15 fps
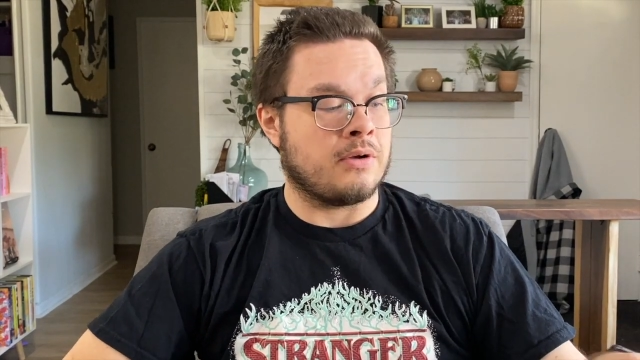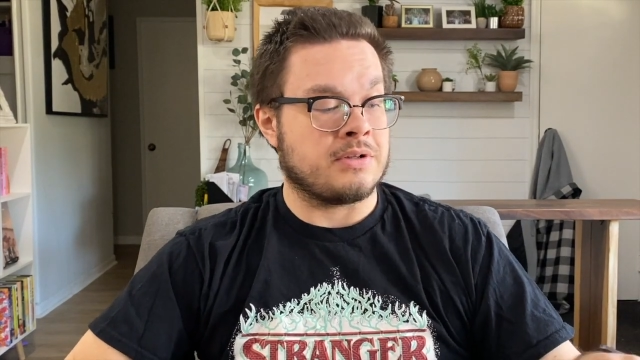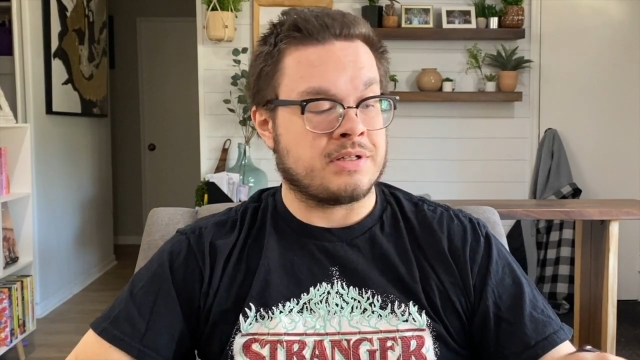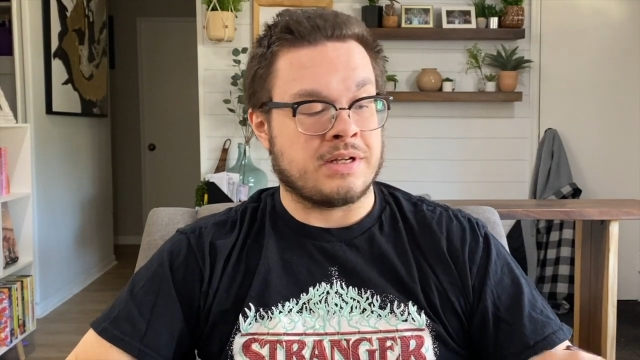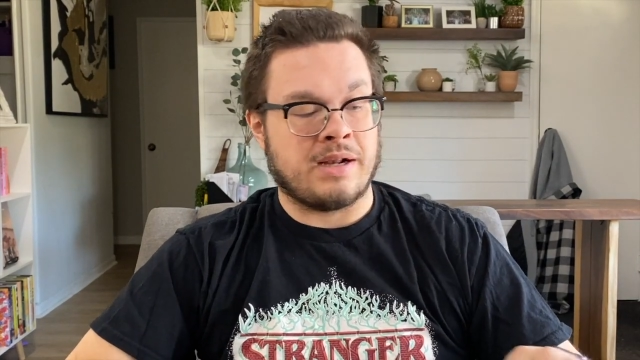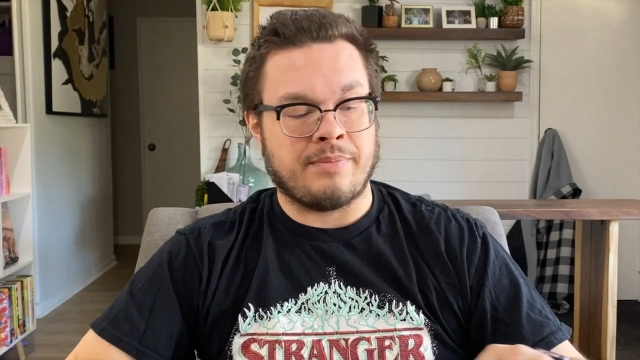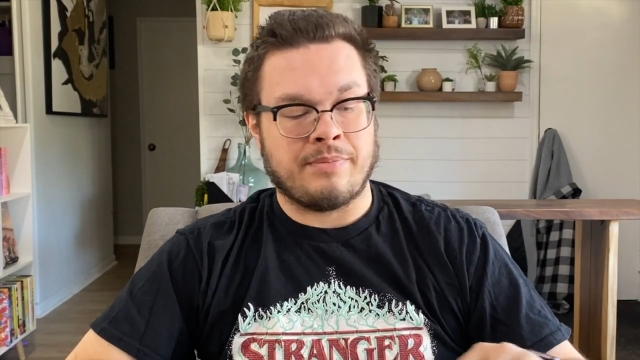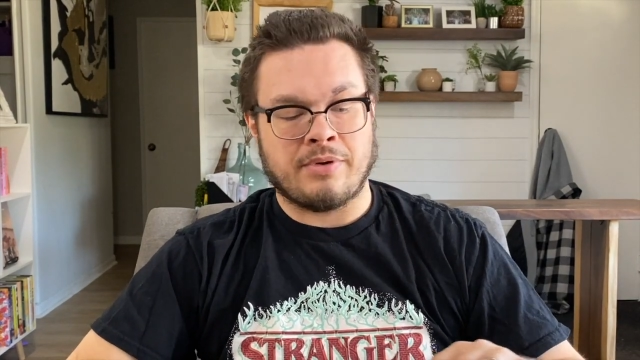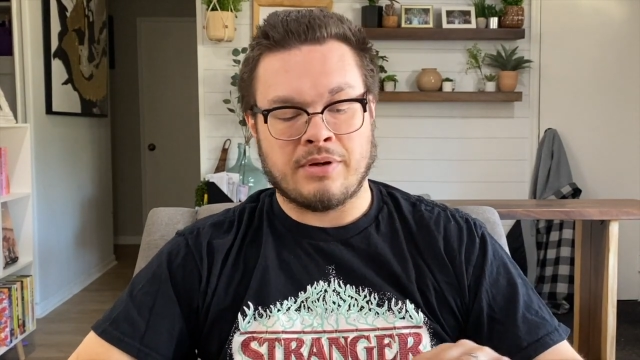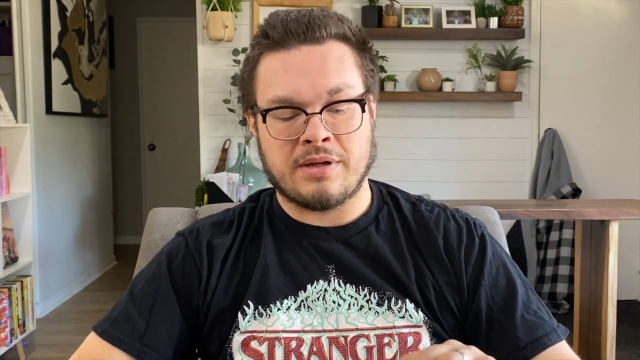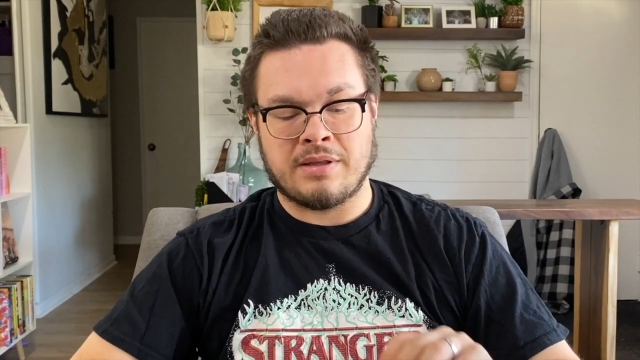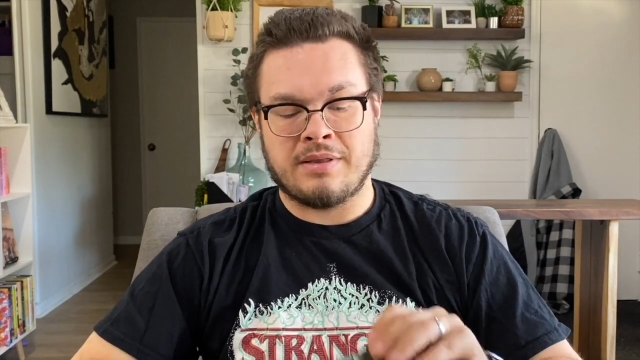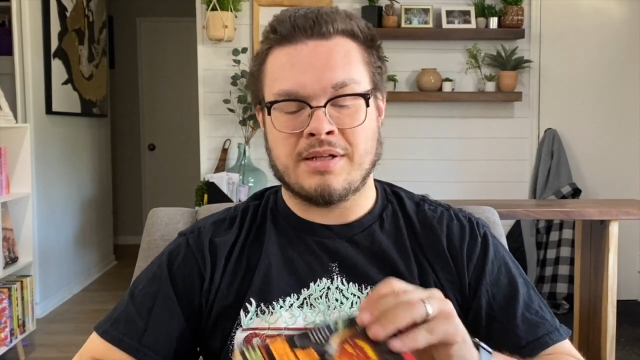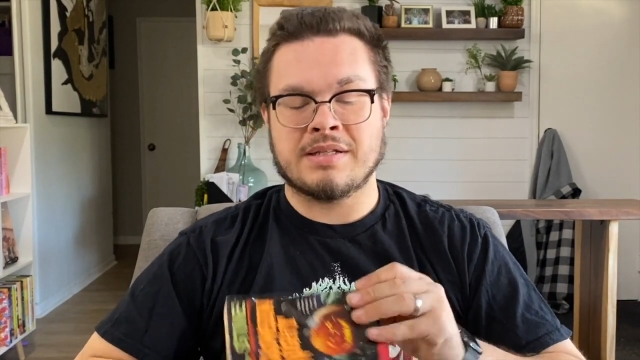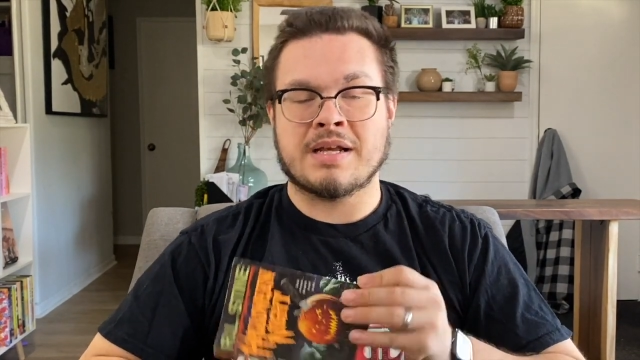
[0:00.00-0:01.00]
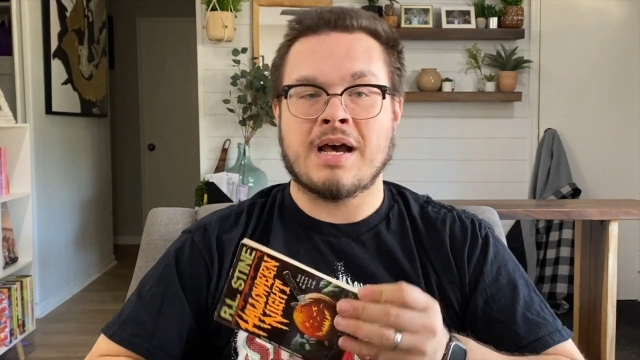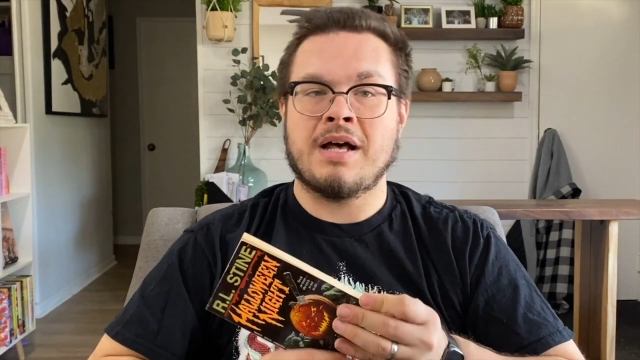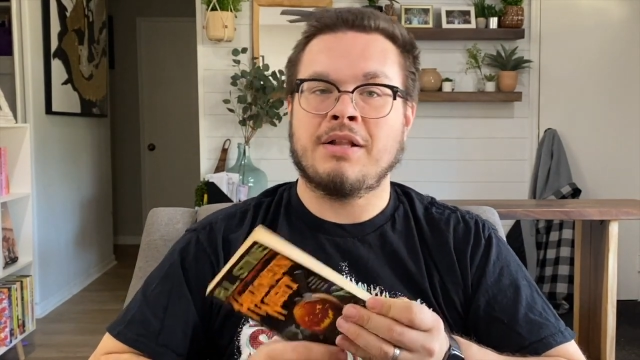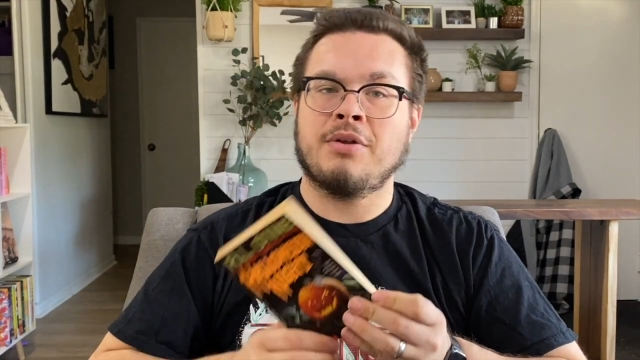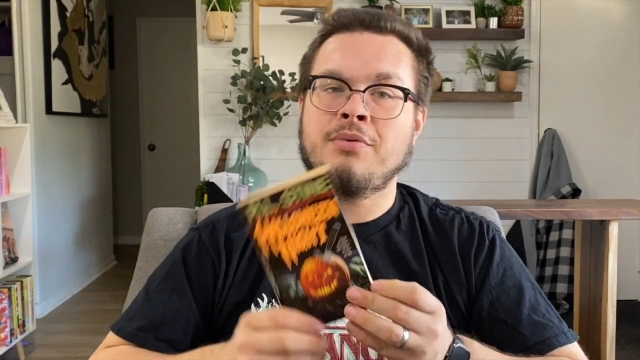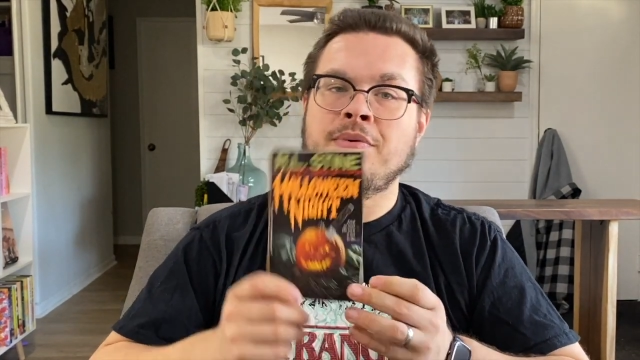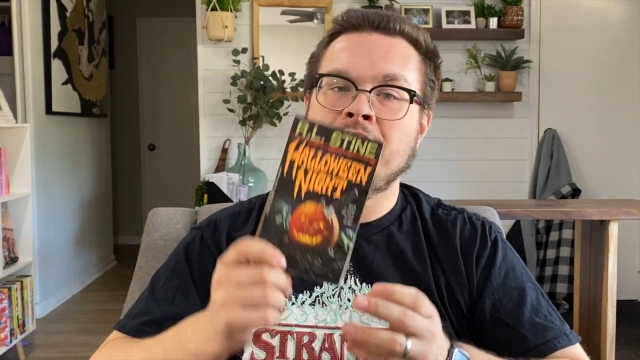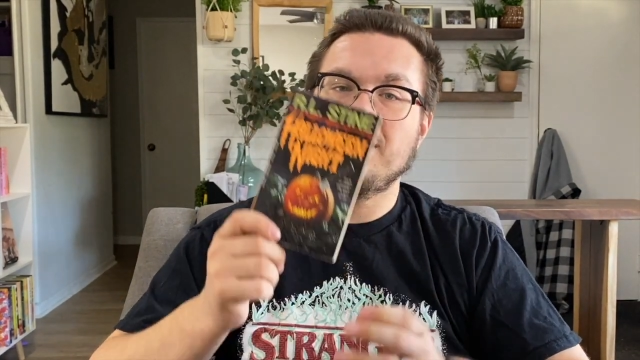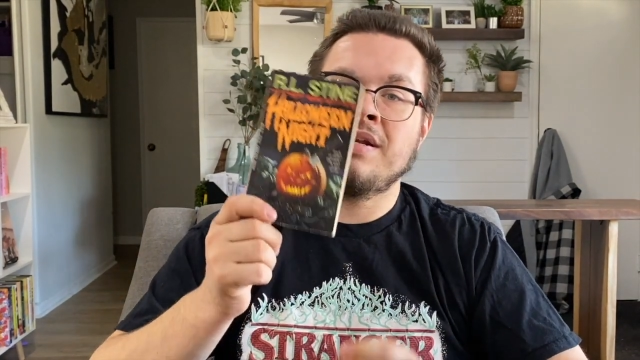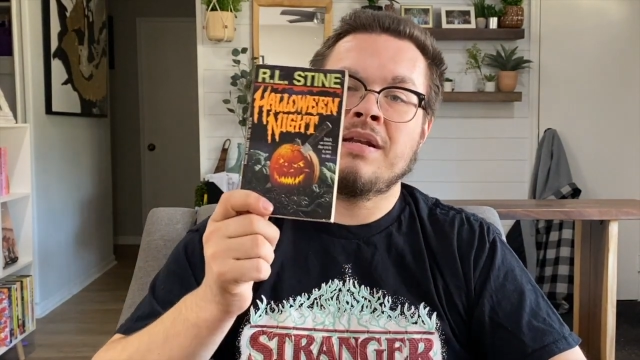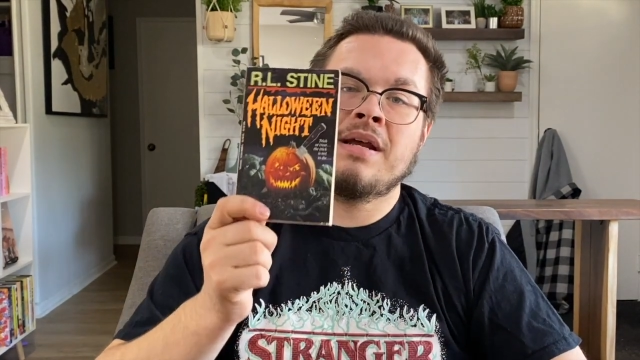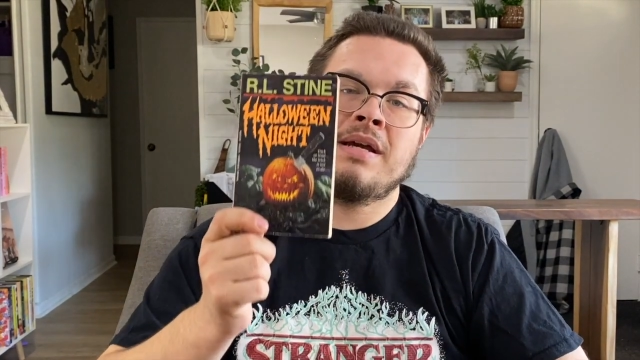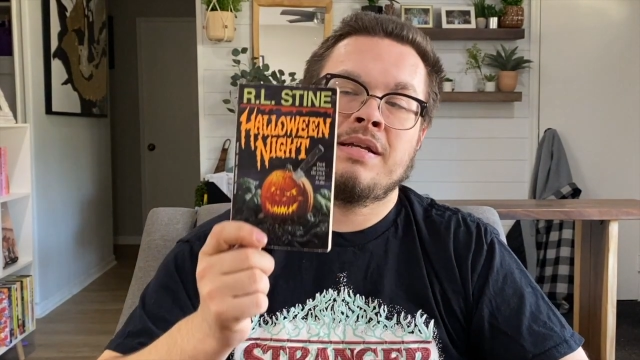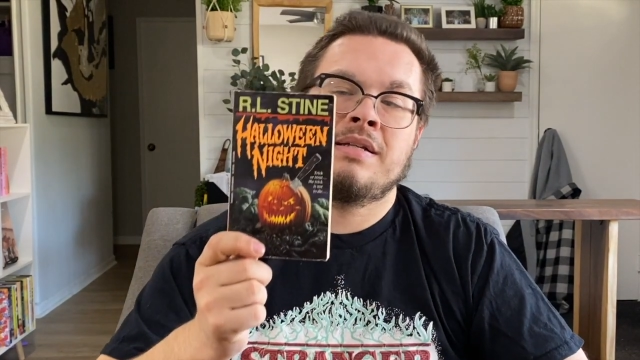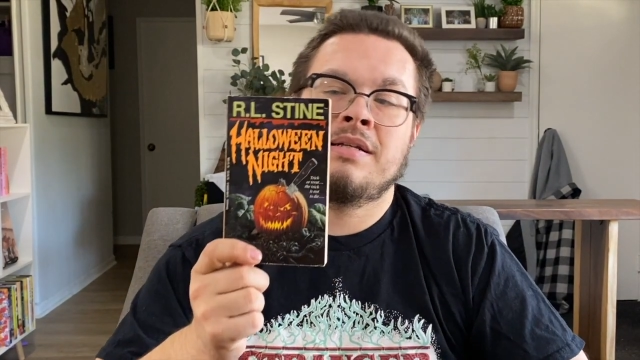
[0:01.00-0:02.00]
Stine book, and that's Halloween
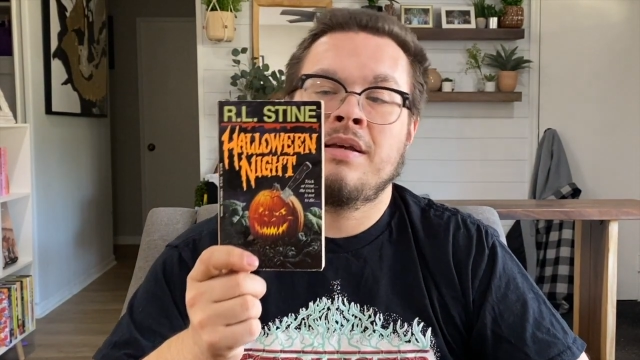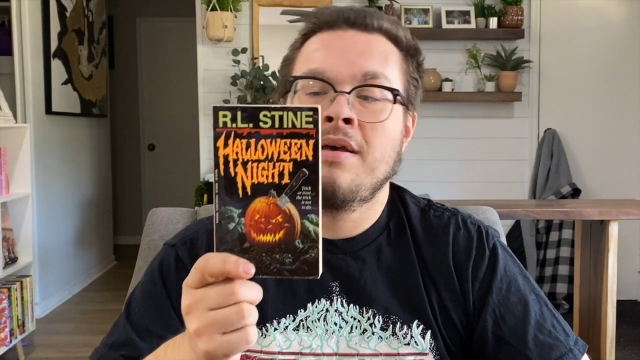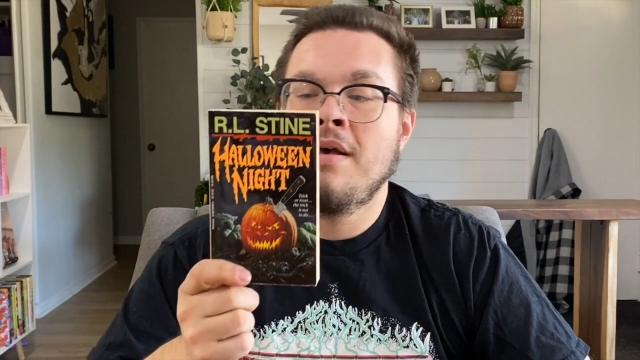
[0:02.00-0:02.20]
Night.